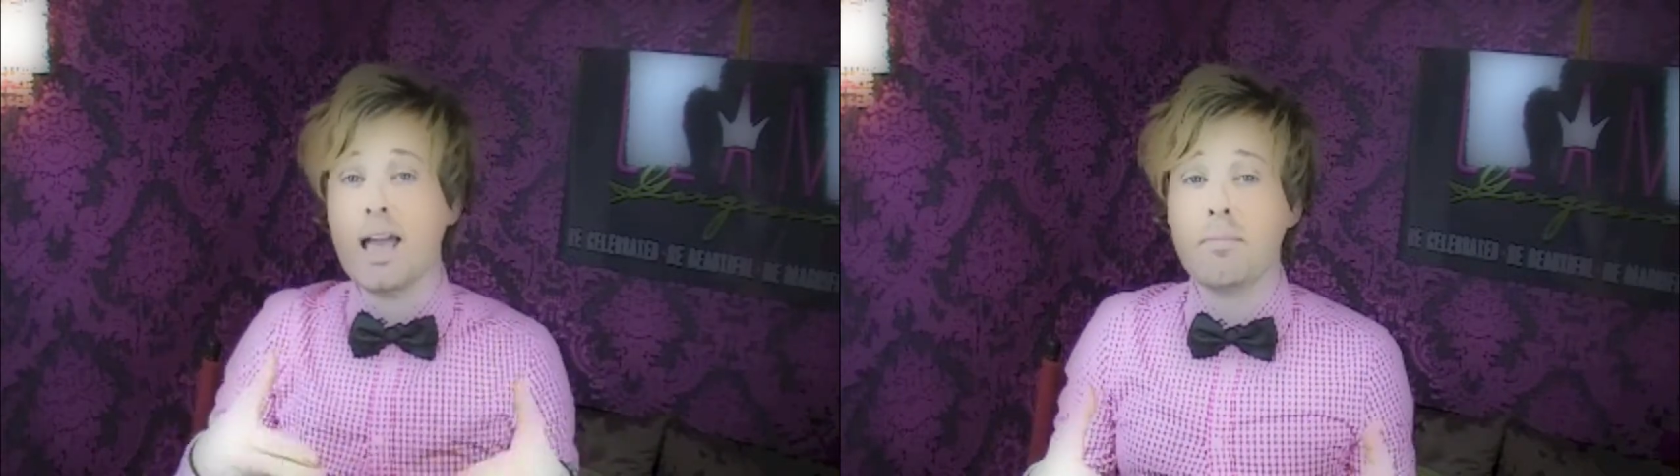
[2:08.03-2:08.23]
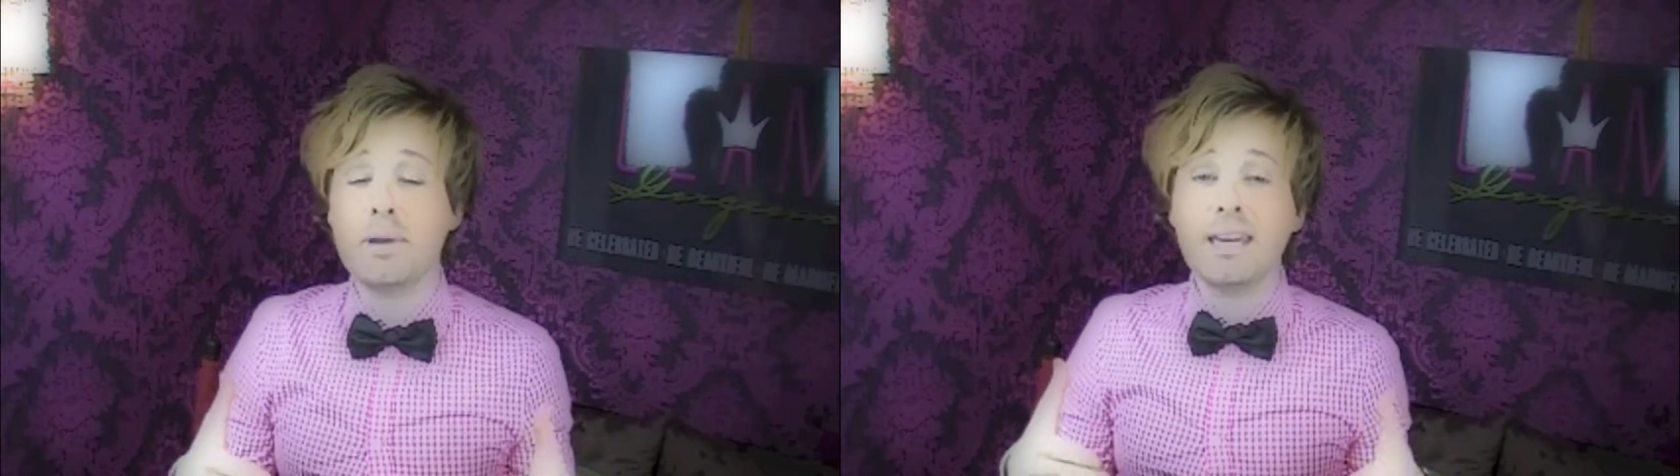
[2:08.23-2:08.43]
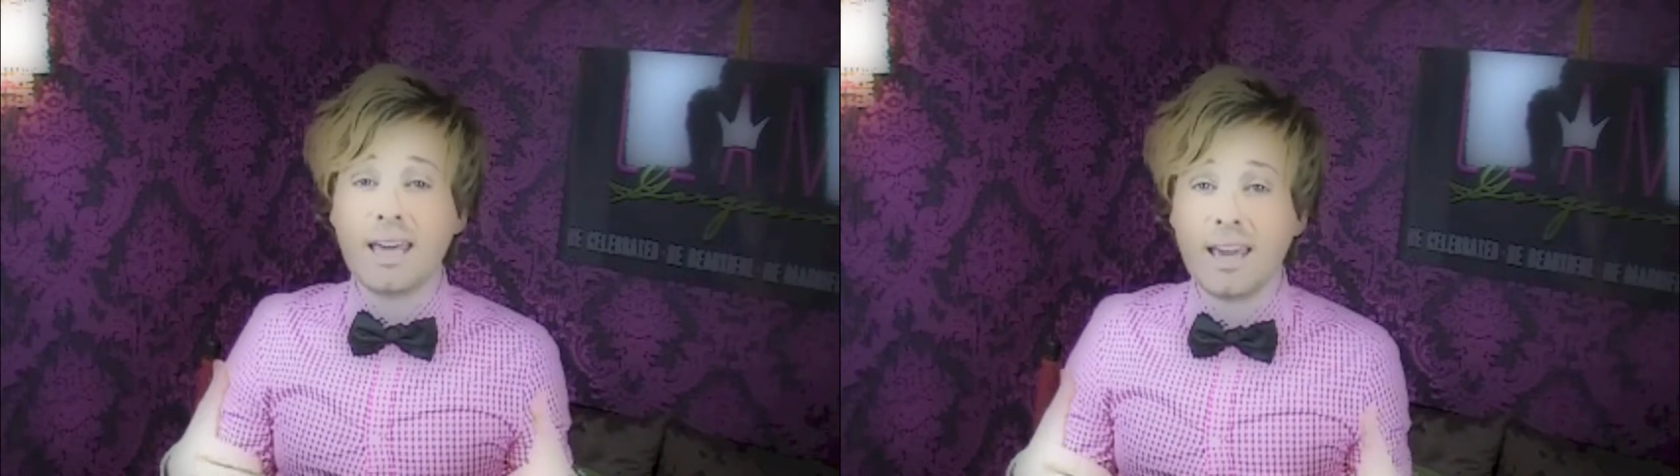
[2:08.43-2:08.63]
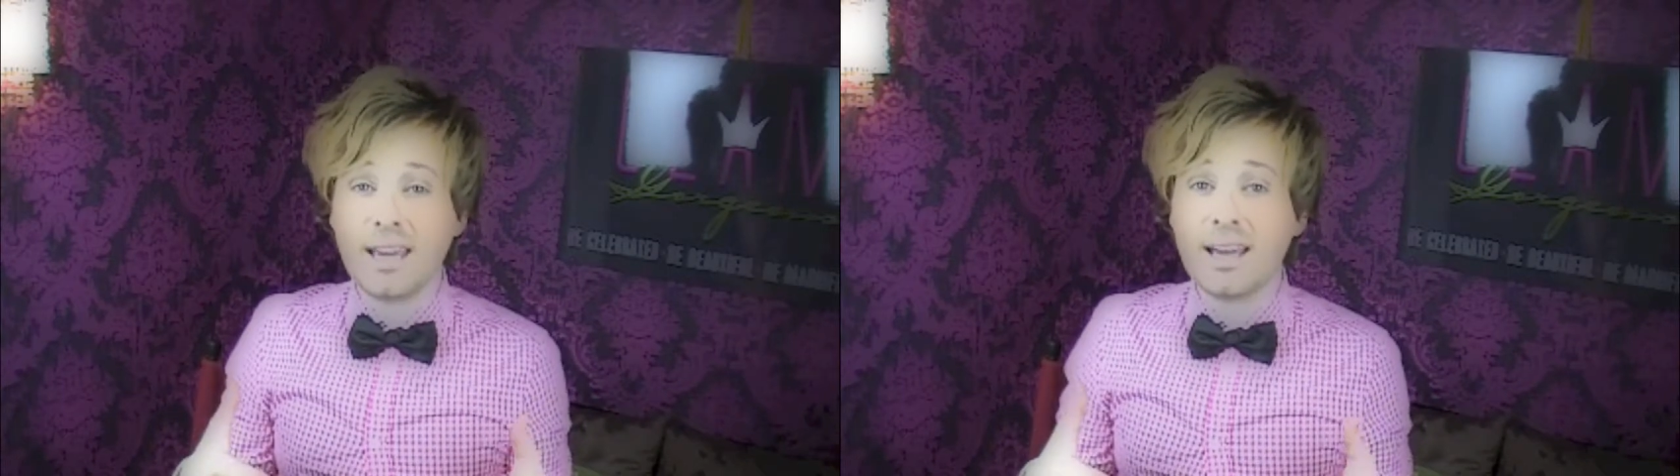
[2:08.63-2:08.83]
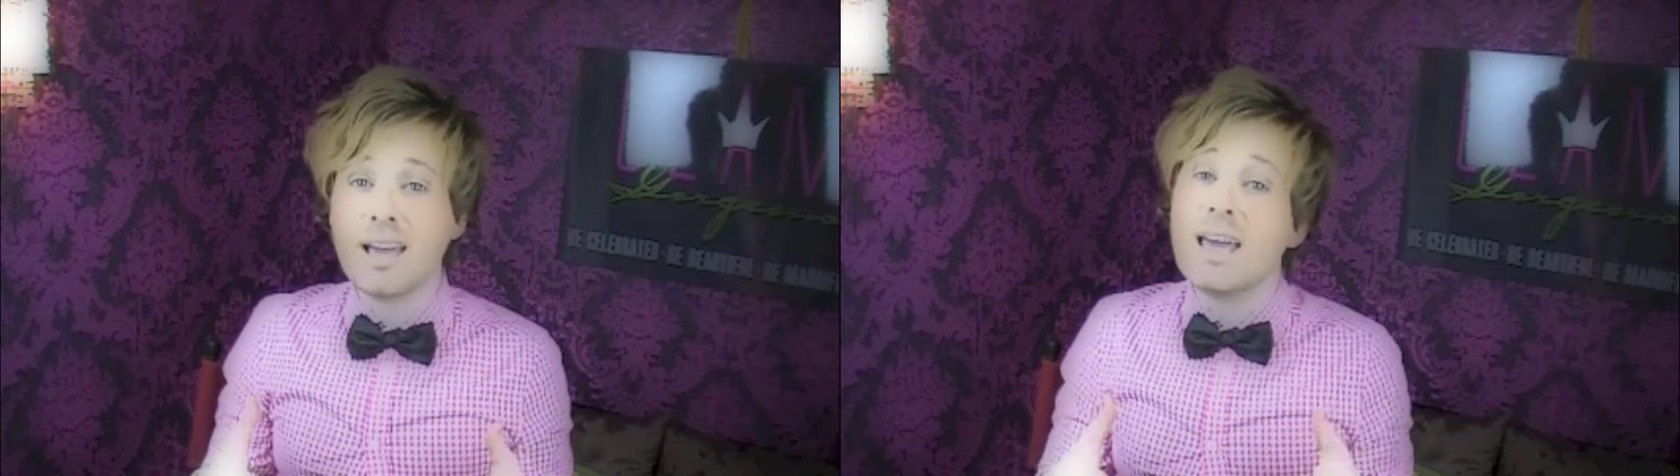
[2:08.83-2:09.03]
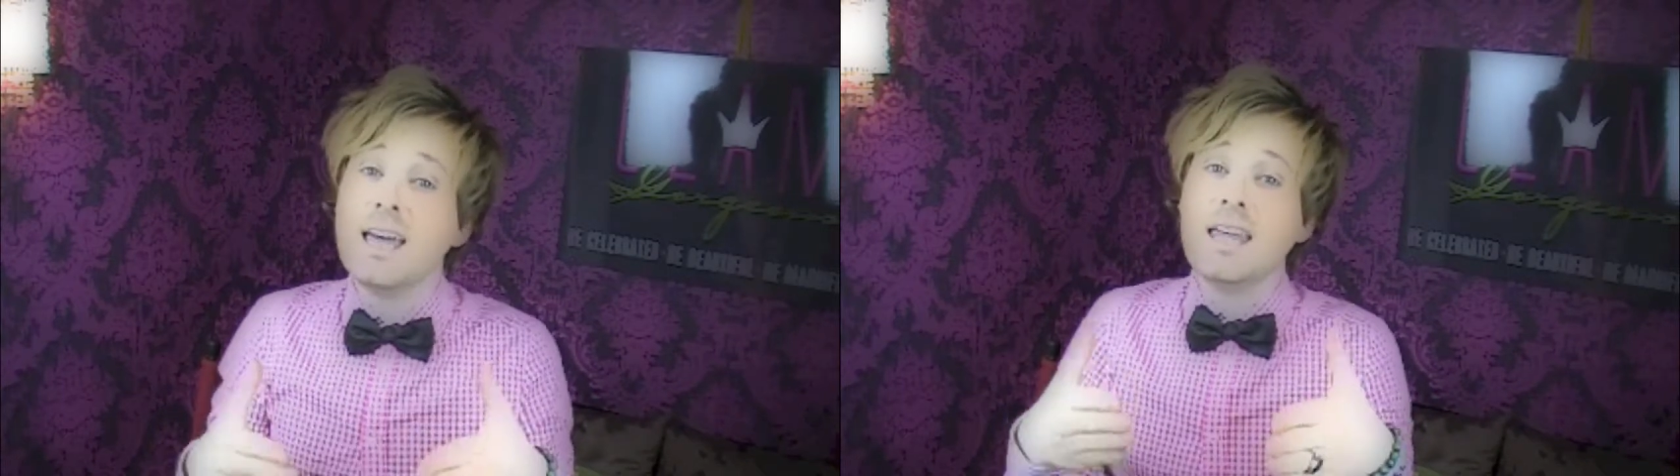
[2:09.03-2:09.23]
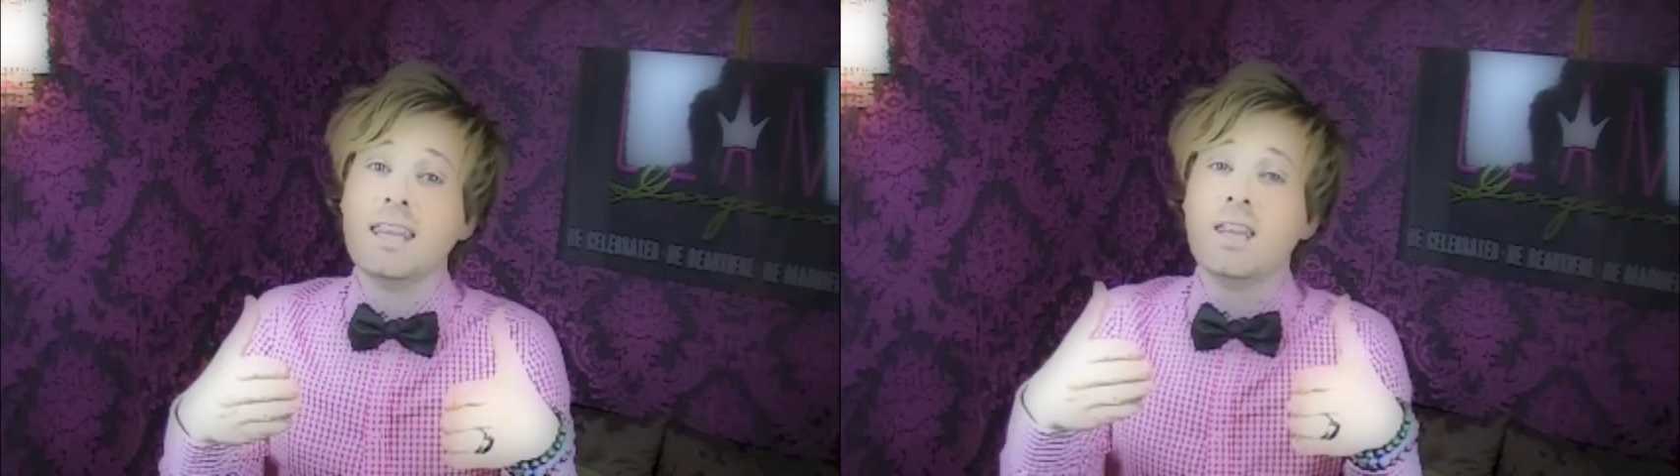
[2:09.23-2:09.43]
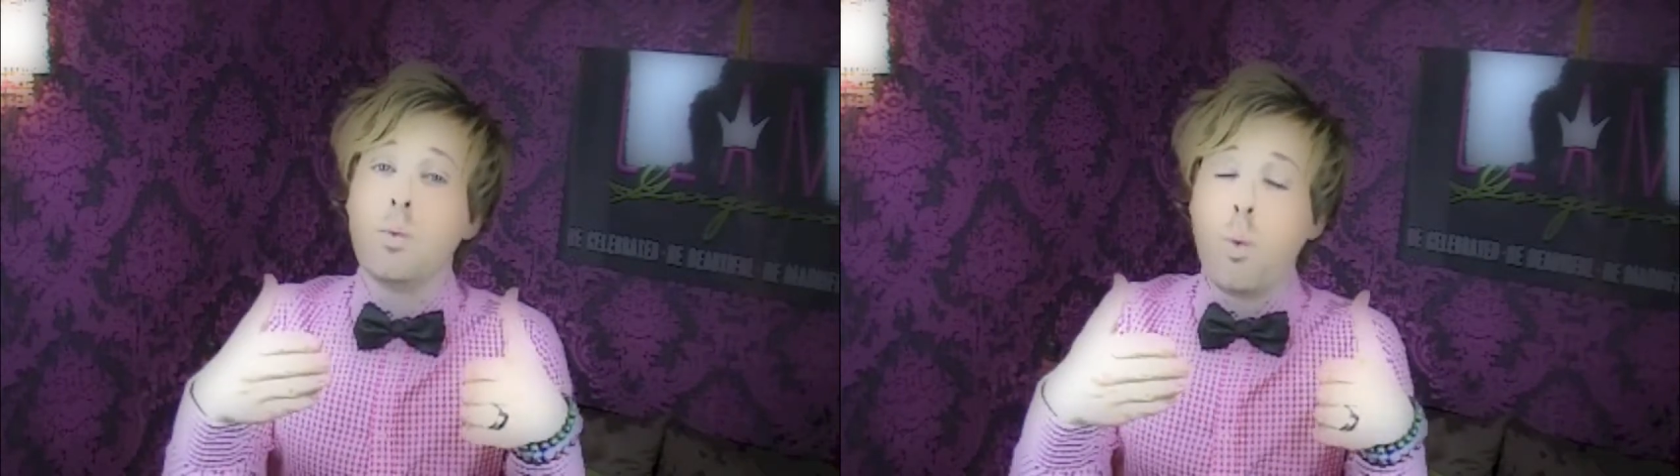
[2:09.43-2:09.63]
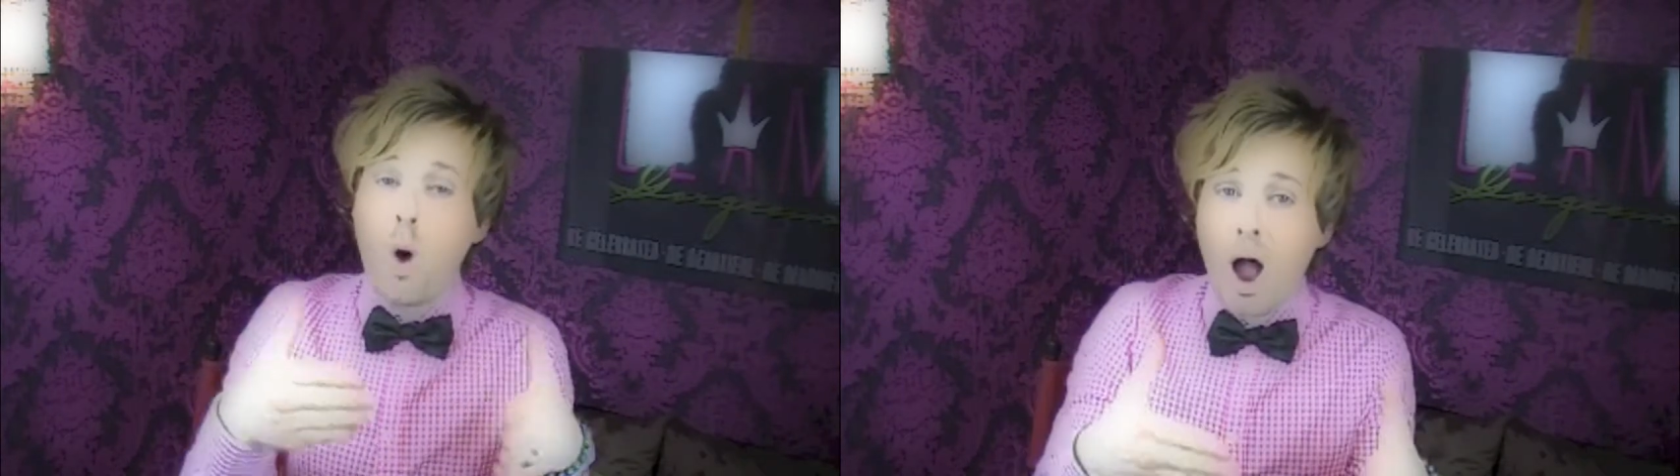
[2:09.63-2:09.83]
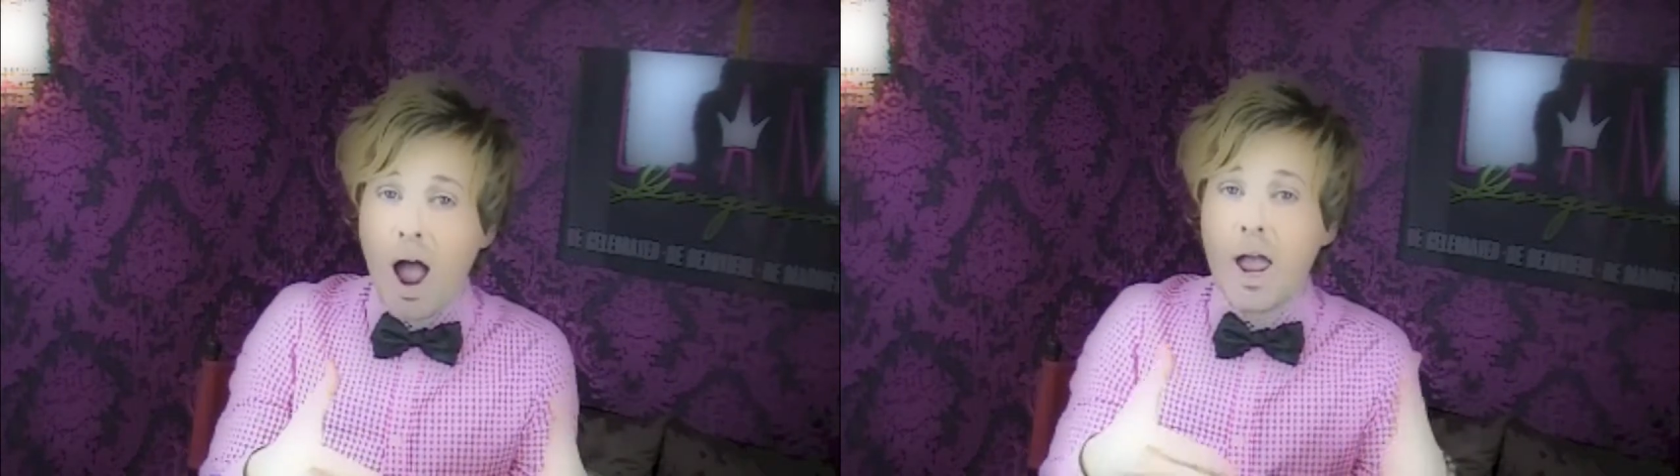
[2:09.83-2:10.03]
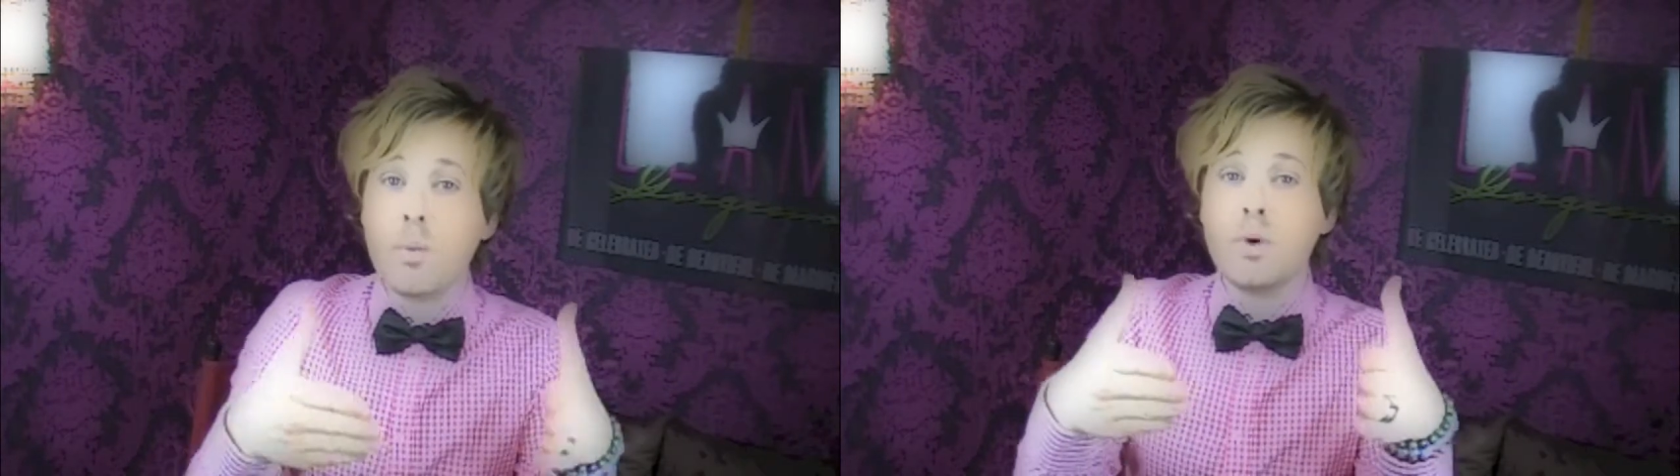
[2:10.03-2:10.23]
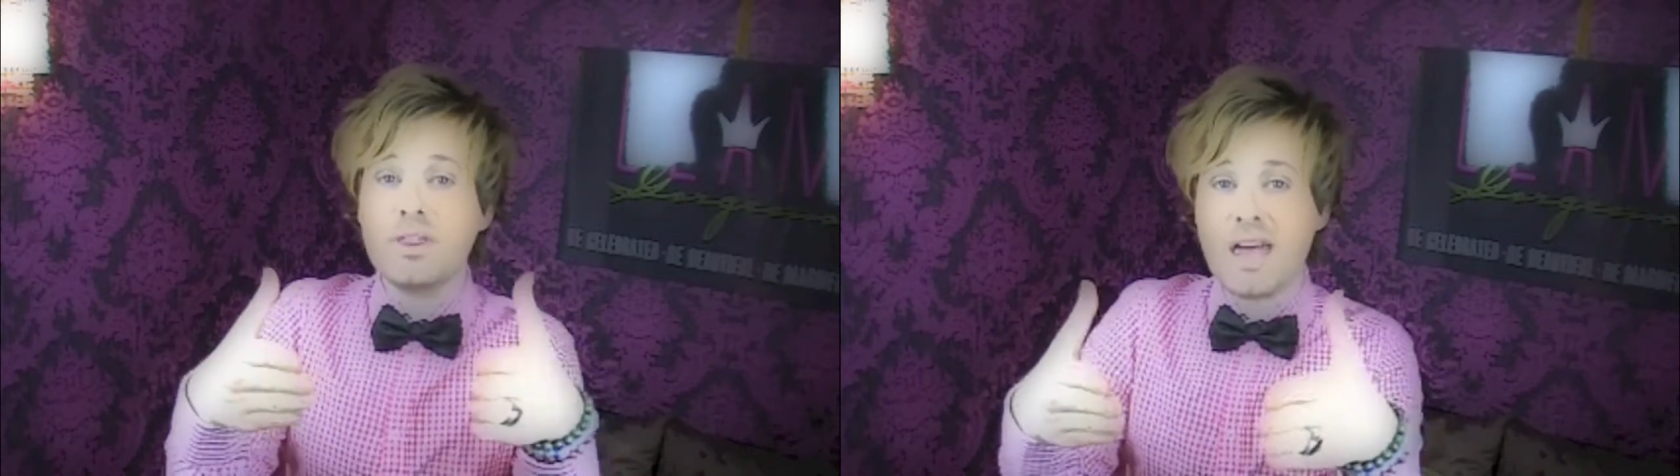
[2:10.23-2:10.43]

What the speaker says: Meaning, why would